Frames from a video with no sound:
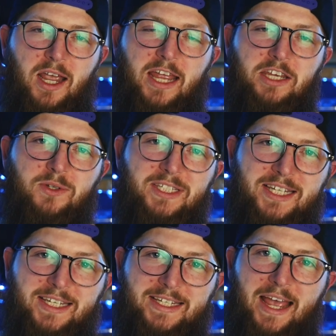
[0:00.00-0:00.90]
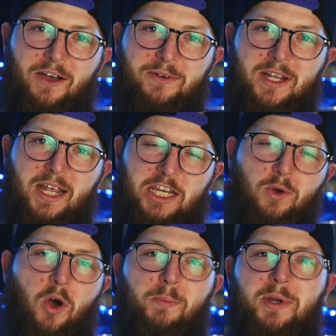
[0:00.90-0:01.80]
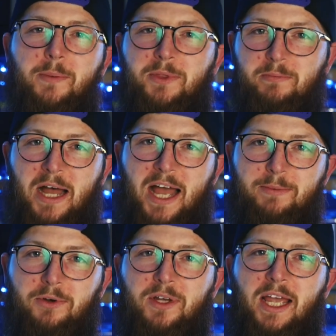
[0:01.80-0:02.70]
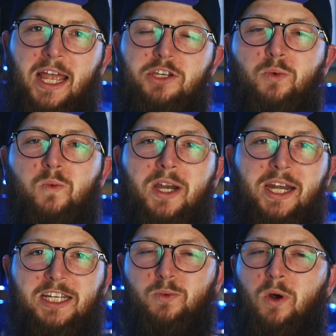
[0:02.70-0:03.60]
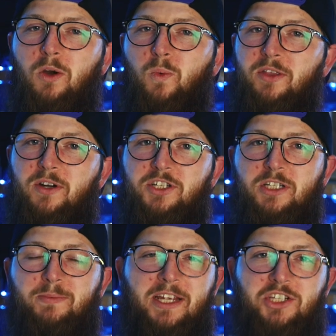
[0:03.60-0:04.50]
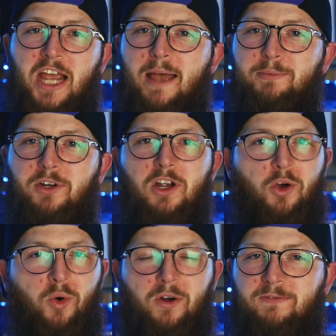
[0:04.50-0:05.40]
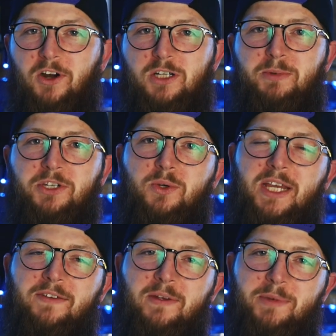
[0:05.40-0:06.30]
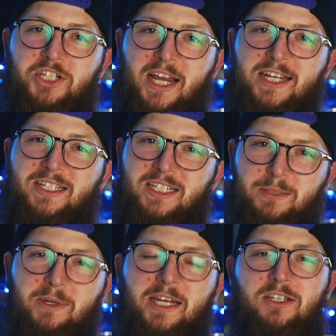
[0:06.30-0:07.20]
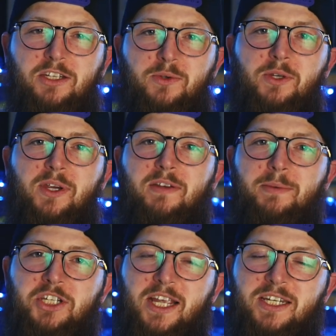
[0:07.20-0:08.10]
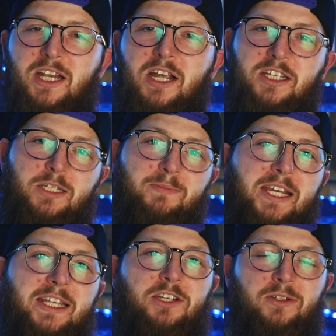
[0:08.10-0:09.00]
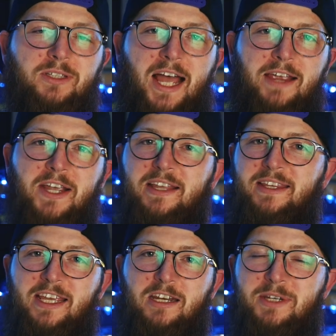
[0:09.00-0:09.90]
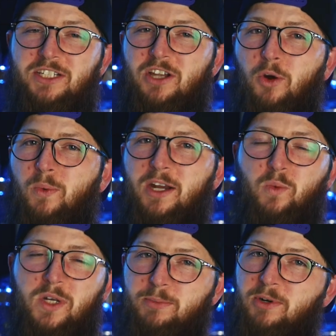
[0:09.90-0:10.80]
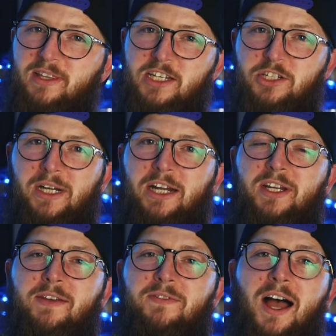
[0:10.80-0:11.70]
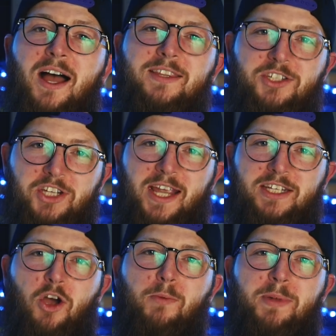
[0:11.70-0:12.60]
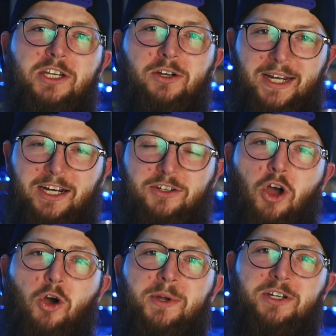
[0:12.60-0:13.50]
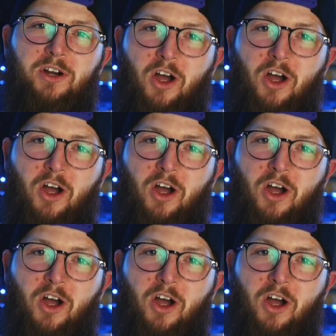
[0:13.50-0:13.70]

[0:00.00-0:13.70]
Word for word: and you sit down and you open up the Bible and you read His Word, whether it just be a chapter or a verse, but you give Him a chance to speak to you and you give Him a chance to speak into your life. The enemy is already whispering things in your ear. Give God the chance. Open your ears. Open your